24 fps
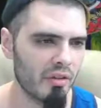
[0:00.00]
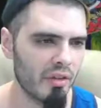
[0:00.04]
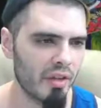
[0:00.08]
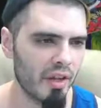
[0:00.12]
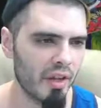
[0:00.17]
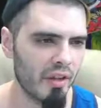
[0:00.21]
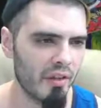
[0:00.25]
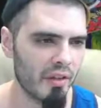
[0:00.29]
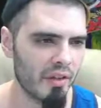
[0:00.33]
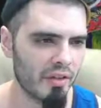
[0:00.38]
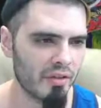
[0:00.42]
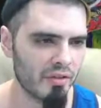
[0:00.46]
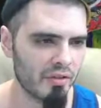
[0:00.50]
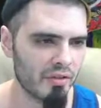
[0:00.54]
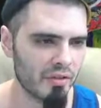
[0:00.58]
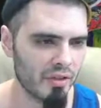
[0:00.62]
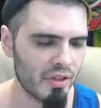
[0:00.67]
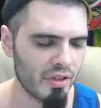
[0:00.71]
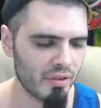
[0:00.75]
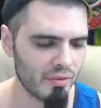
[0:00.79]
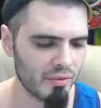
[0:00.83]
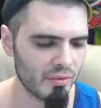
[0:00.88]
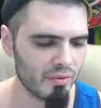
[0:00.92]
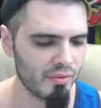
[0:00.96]

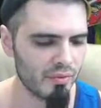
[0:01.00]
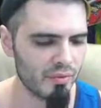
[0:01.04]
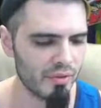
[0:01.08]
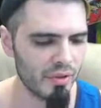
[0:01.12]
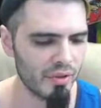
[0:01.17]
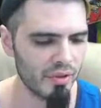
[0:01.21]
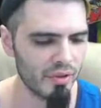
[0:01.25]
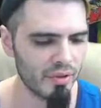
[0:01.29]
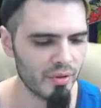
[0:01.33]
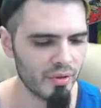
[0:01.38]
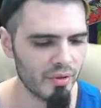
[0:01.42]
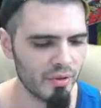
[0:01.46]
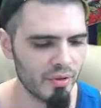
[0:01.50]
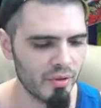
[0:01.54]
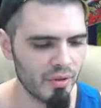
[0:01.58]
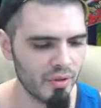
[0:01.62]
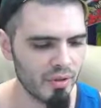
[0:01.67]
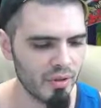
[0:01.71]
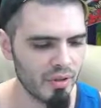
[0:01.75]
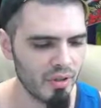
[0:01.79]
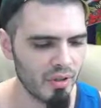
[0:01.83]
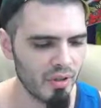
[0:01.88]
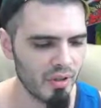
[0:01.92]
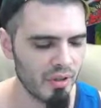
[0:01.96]
That's a really
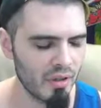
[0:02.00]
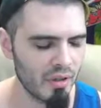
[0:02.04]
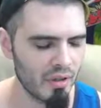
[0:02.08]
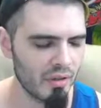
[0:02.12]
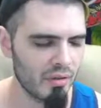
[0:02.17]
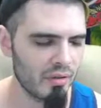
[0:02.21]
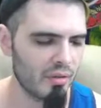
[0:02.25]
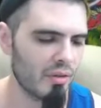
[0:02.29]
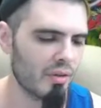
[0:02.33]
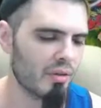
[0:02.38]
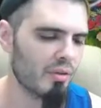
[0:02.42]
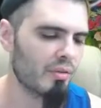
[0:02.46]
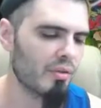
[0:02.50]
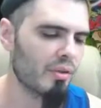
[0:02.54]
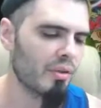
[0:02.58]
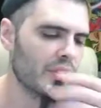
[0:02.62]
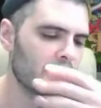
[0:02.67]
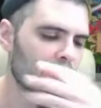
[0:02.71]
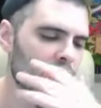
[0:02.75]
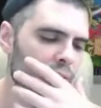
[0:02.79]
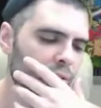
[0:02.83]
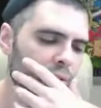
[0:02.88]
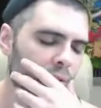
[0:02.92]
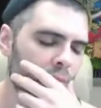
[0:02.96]
cool
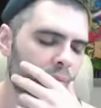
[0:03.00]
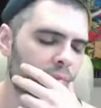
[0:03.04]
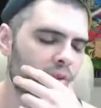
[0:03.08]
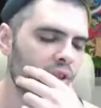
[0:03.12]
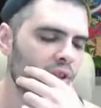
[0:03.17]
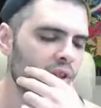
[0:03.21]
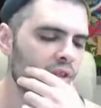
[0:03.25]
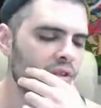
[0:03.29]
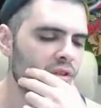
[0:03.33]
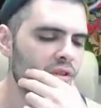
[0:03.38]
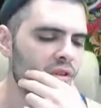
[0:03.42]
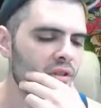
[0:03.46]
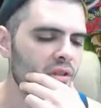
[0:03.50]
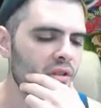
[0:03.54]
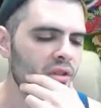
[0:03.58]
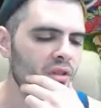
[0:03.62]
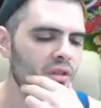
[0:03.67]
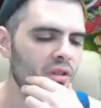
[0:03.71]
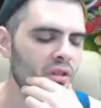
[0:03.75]
piece.